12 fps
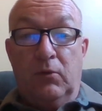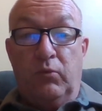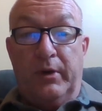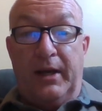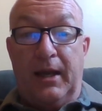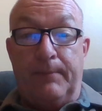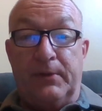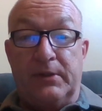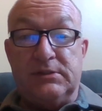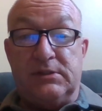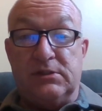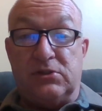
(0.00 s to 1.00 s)
What
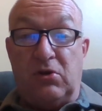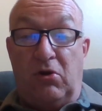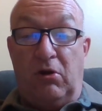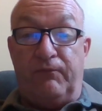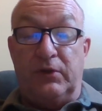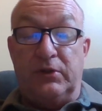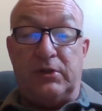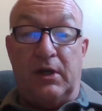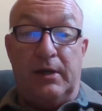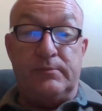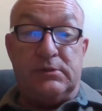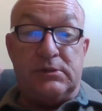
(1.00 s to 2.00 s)
happens is
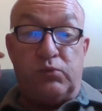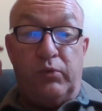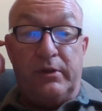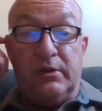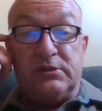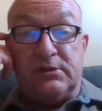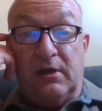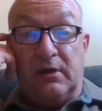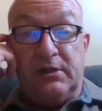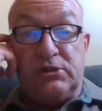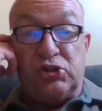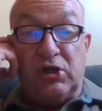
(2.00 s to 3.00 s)
oftentimes is when the sun
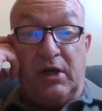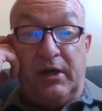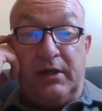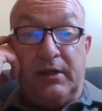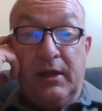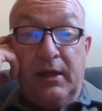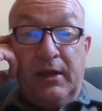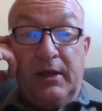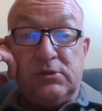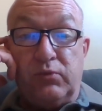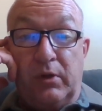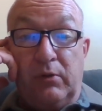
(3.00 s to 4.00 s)
is shining
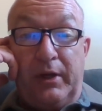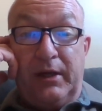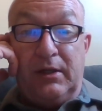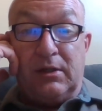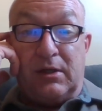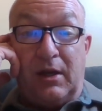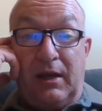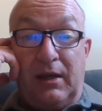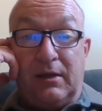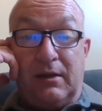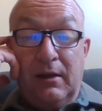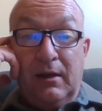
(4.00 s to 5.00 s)
is when we
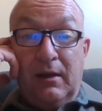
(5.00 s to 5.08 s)
take